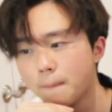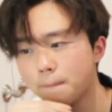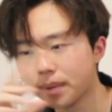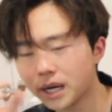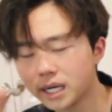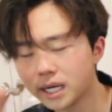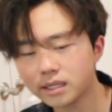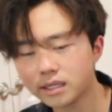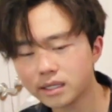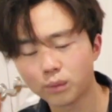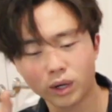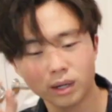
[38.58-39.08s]

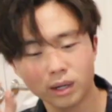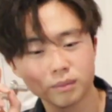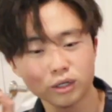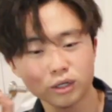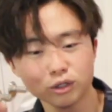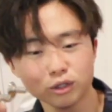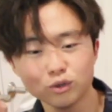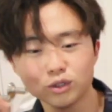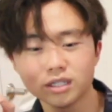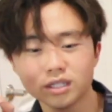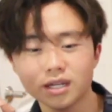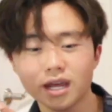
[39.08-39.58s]
But what I'm
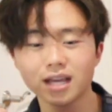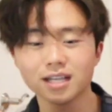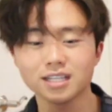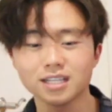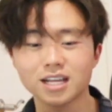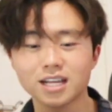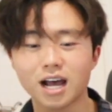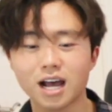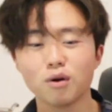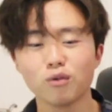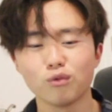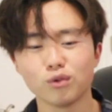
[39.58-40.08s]
going to do today is
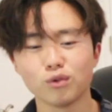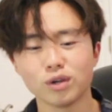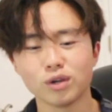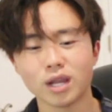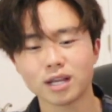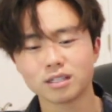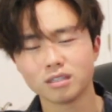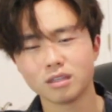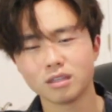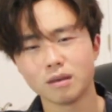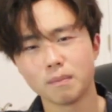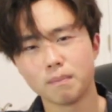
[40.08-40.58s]
I'm going to
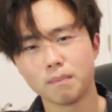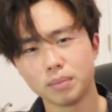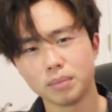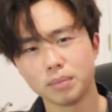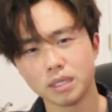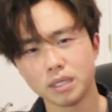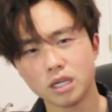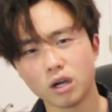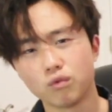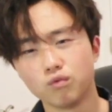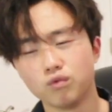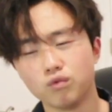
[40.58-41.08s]
react to the
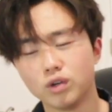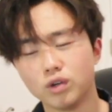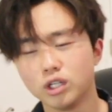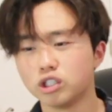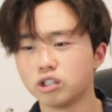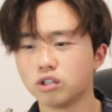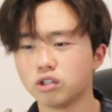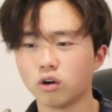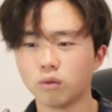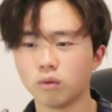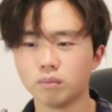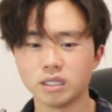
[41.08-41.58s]
B
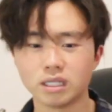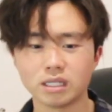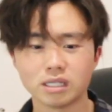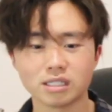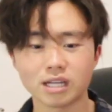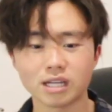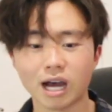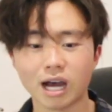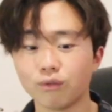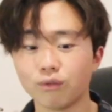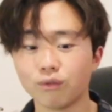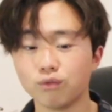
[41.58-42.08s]
original
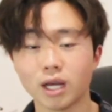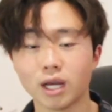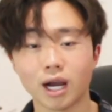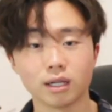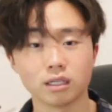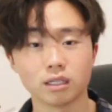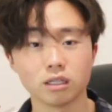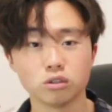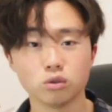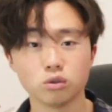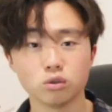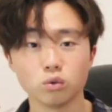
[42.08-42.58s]
because I've
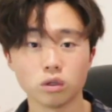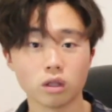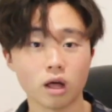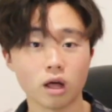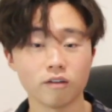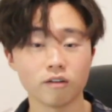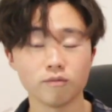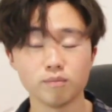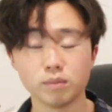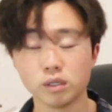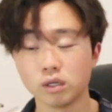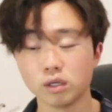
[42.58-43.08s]
reacted to a
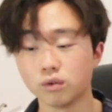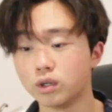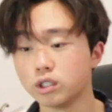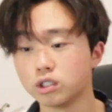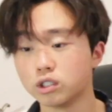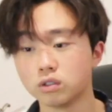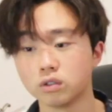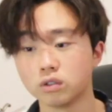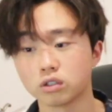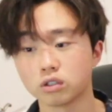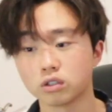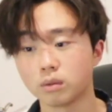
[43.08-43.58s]
lot of B
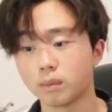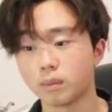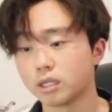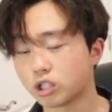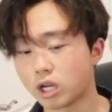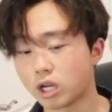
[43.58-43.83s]
originals on my